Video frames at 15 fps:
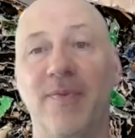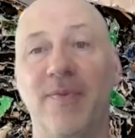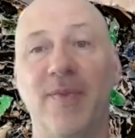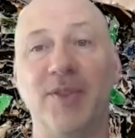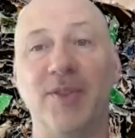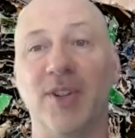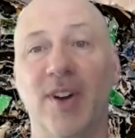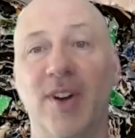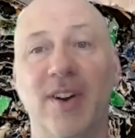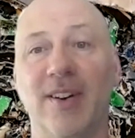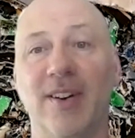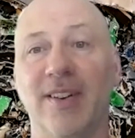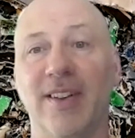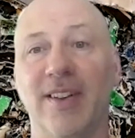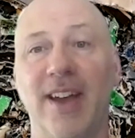For
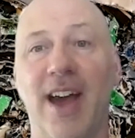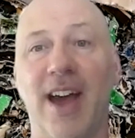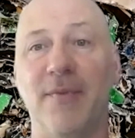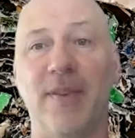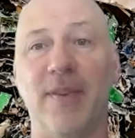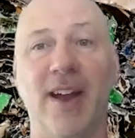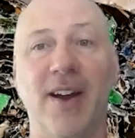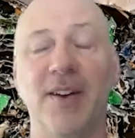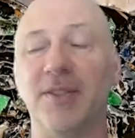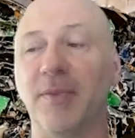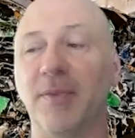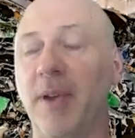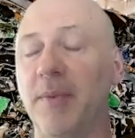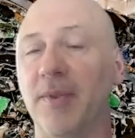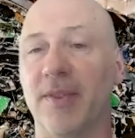sure. Yeah, half an hour
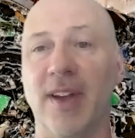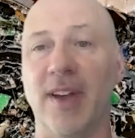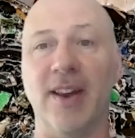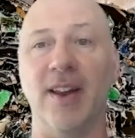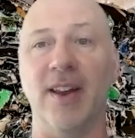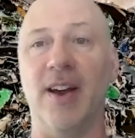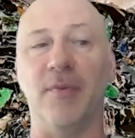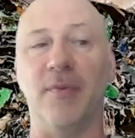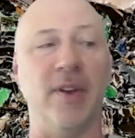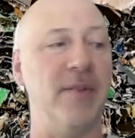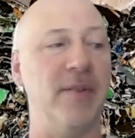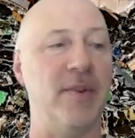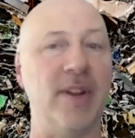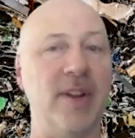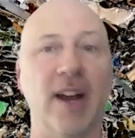sometimes is not enough. We
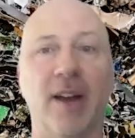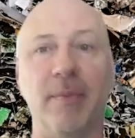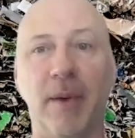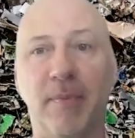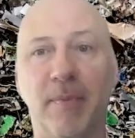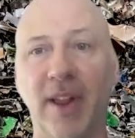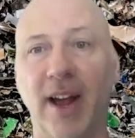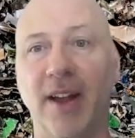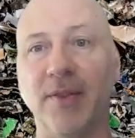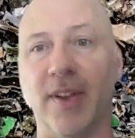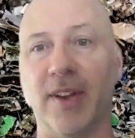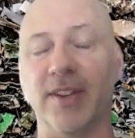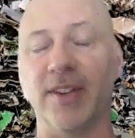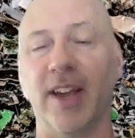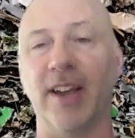didn't even talk about
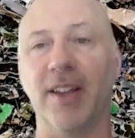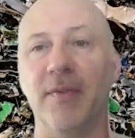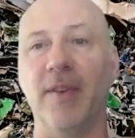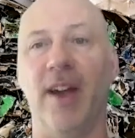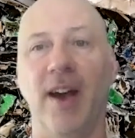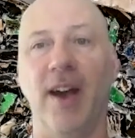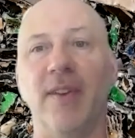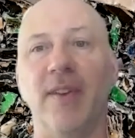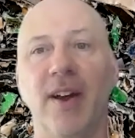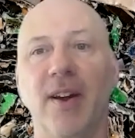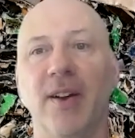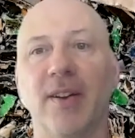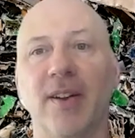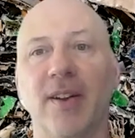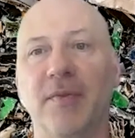plastics. I could give you a half an
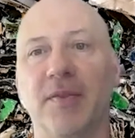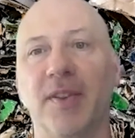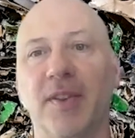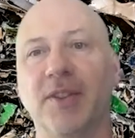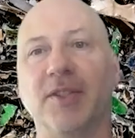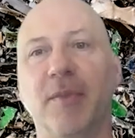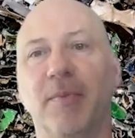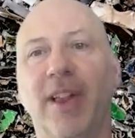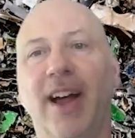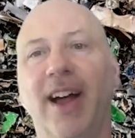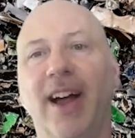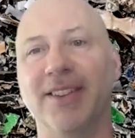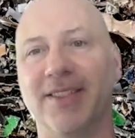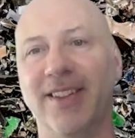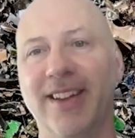hour conversation on
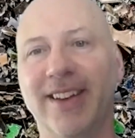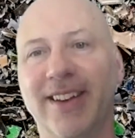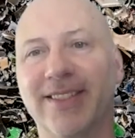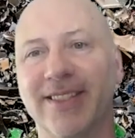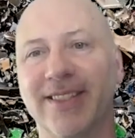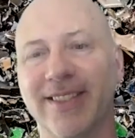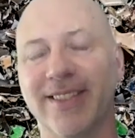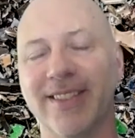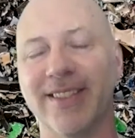plastics.